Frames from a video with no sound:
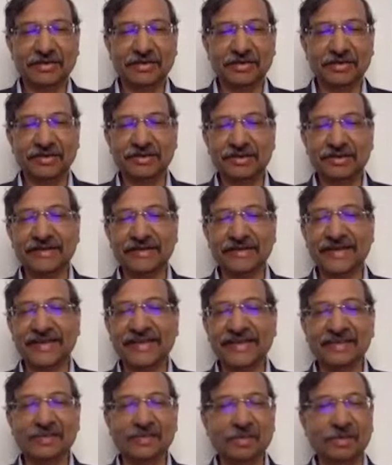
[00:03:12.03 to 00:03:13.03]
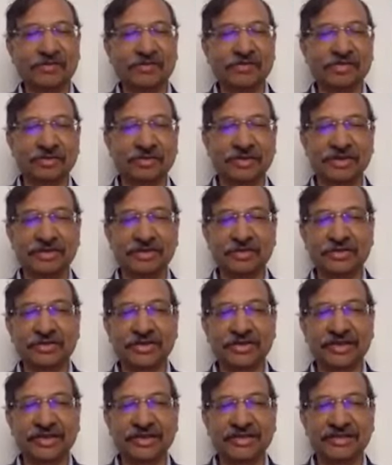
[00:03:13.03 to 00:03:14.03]
it was an exciting moment for me to
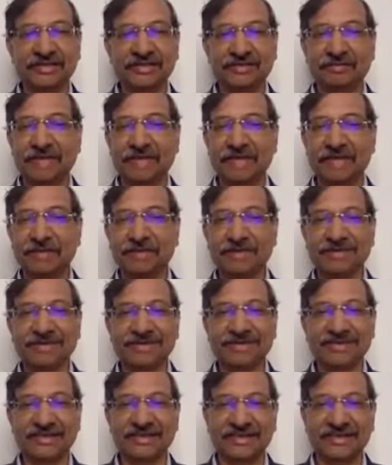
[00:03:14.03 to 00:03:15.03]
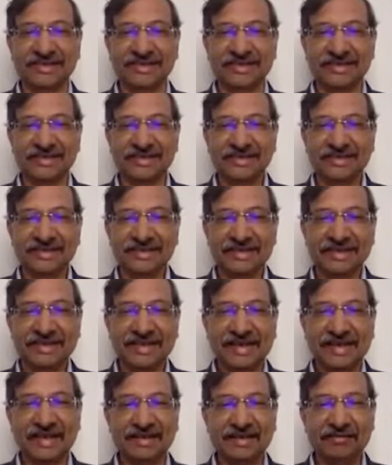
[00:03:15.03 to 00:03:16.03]
share my personal journey
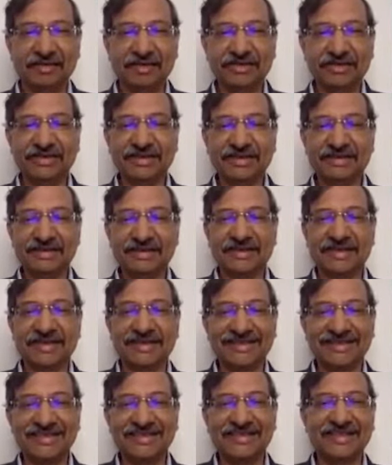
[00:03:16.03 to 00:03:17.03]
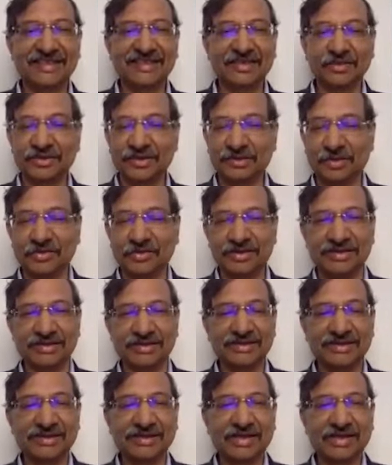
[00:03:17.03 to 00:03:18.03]
and which got translated into some of
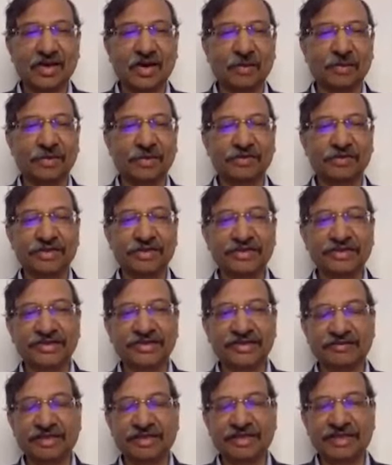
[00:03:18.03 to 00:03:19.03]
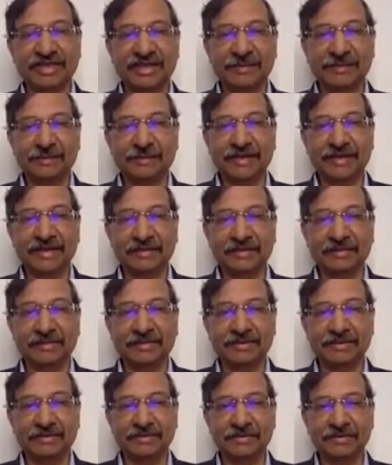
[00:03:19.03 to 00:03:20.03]
the observation where I picked
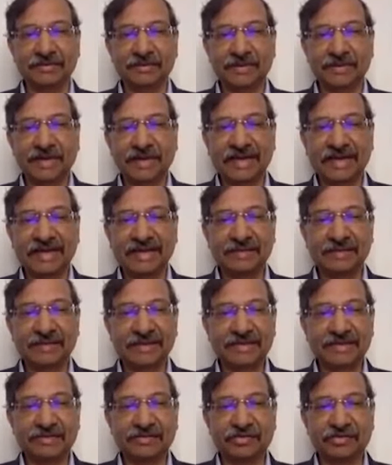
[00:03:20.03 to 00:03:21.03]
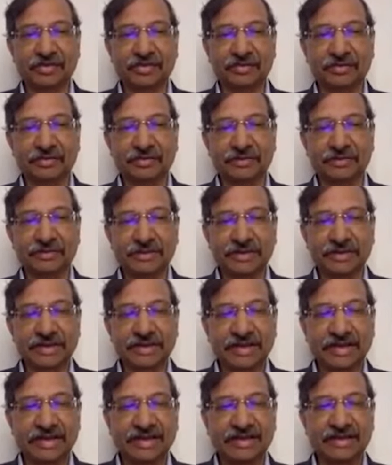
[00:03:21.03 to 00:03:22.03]
up some elements from
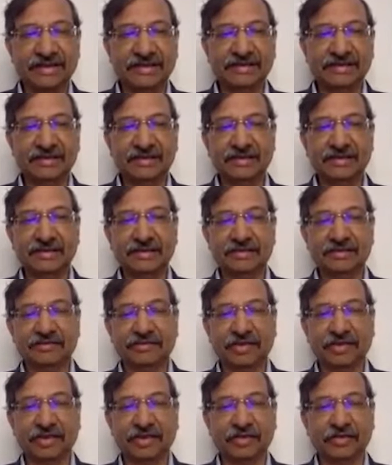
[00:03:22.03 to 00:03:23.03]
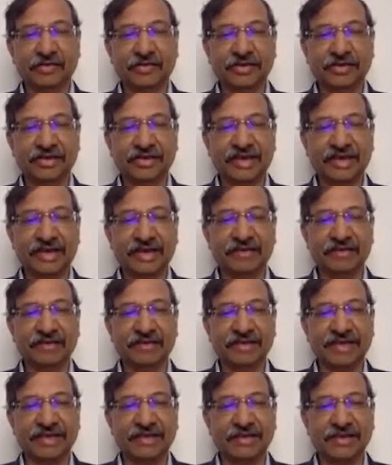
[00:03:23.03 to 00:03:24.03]
Indian philosophy
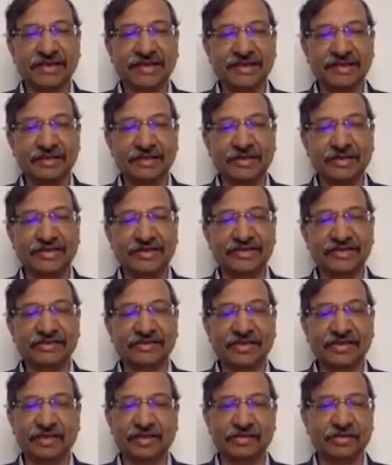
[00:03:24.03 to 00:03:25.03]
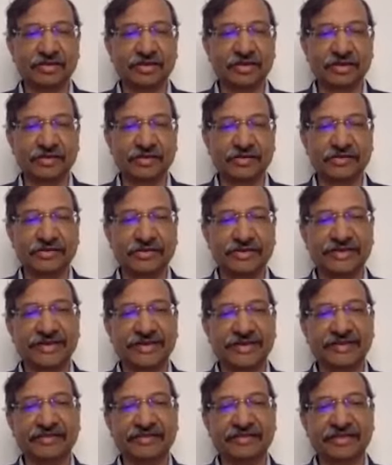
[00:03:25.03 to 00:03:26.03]
and as well as Western philosophy of
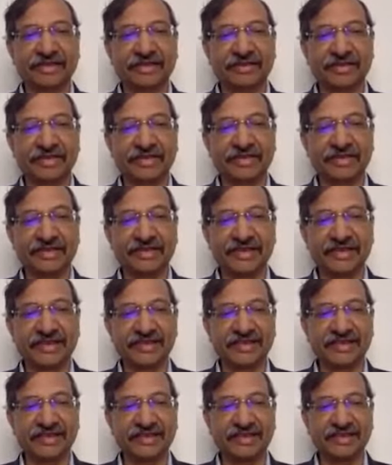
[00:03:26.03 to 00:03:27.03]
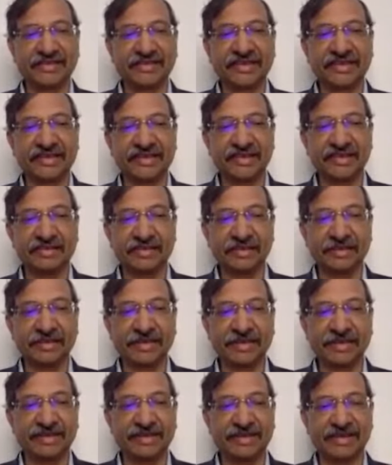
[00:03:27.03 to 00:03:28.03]
Stanford, where the design thinking started way
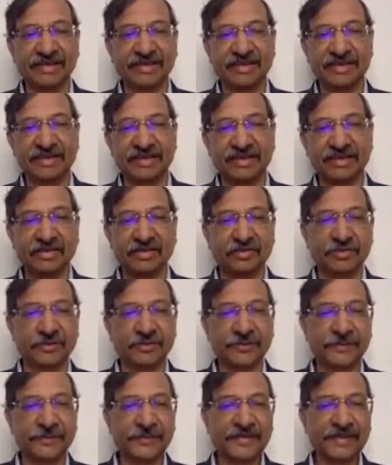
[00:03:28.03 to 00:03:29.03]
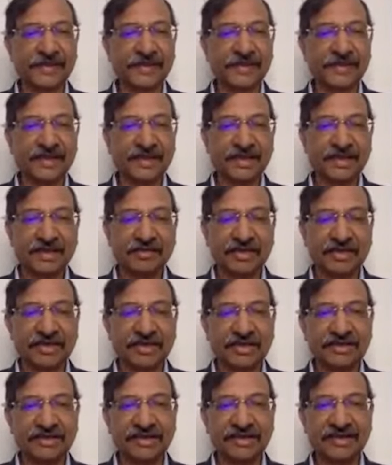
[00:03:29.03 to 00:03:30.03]
back in 1992,
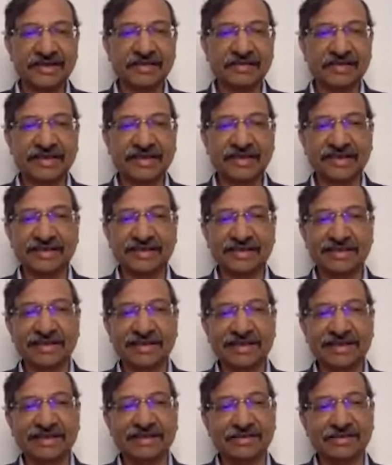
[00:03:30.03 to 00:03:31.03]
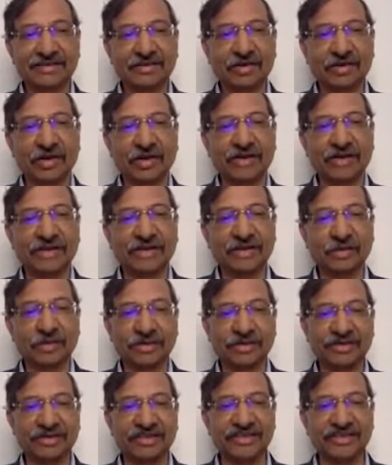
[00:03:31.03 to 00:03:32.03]
where the Silicon Valley has all the
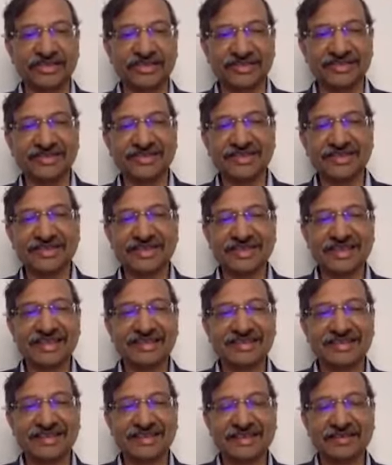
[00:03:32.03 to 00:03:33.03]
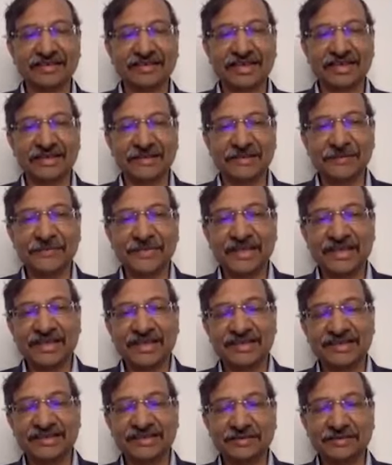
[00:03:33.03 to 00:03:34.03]
origination, and Silicon Valley,
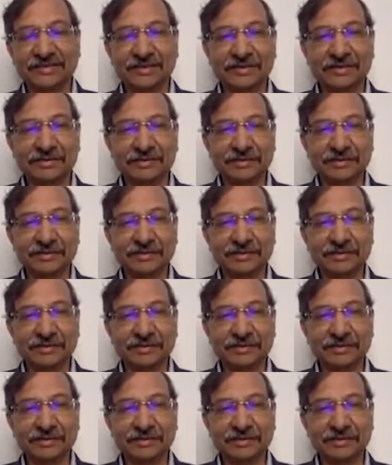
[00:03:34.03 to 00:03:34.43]
this,